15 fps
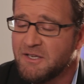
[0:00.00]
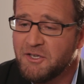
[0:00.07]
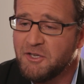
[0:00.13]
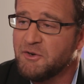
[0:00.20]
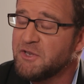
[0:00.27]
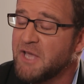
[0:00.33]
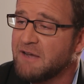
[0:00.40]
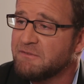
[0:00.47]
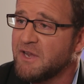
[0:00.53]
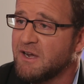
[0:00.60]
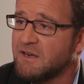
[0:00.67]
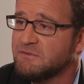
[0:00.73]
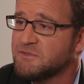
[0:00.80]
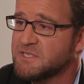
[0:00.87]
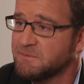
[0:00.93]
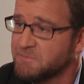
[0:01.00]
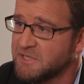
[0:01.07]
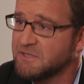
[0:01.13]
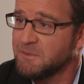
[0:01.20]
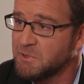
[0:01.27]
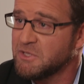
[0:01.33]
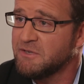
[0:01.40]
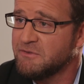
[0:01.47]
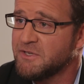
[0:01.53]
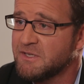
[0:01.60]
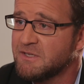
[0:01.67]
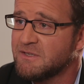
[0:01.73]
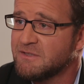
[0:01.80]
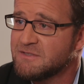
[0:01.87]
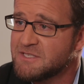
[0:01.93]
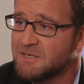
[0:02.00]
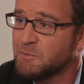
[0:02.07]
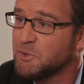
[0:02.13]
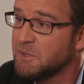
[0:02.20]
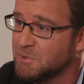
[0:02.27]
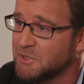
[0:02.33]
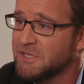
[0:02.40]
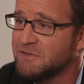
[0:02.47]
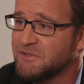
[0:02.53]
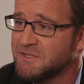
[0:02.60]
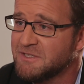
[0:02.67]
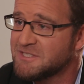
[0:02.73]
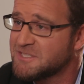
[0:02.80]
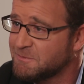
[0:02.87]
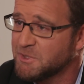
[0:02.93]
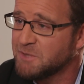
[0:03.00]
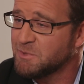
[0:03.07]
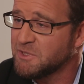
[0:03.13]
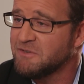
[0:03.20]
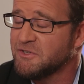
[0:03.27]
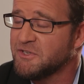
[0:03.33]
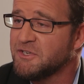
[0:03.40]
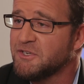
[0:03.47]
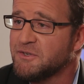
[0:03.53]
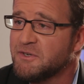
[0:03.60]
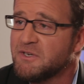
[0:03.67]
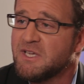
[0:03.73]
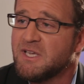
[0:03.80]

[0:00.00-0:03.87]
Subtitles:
You have to have something to believe in, someone to believe in, and someone to believe in you.